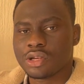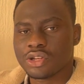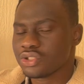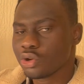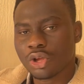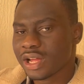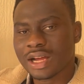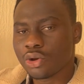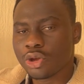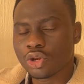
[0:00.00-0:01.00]
It's no
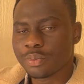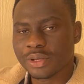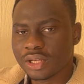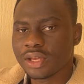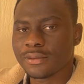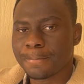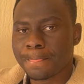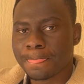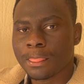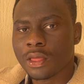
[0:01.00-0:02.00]
longer going up again.
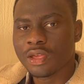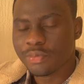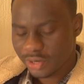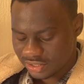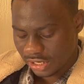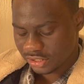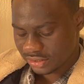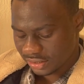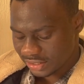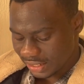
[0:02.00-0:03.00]
It breaks
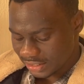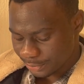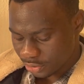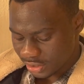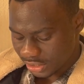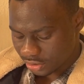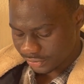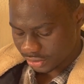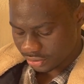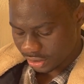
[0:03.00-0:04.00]
out, it has broken out of
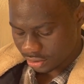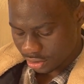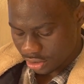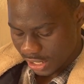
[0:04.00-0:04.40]
the trend,